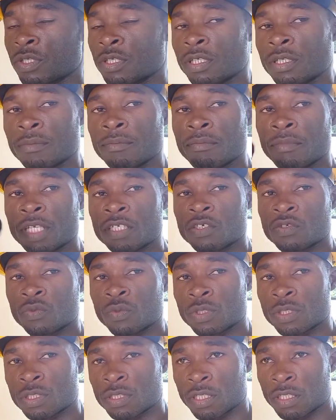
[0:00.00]
the main
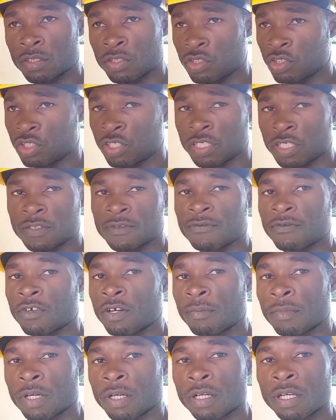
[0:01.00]
source or
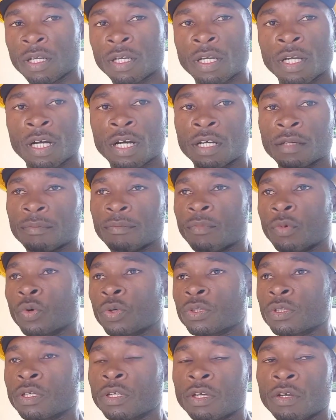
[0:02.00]
transformer and
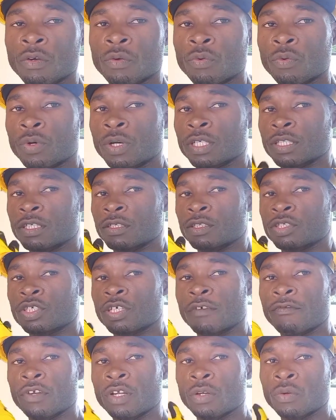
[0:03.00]
both we want to
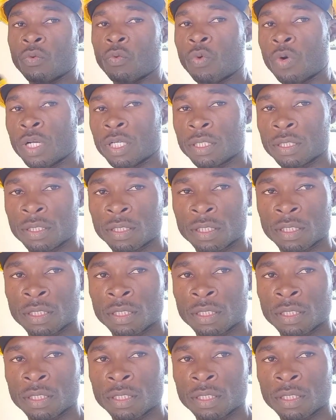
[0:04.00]
travel on one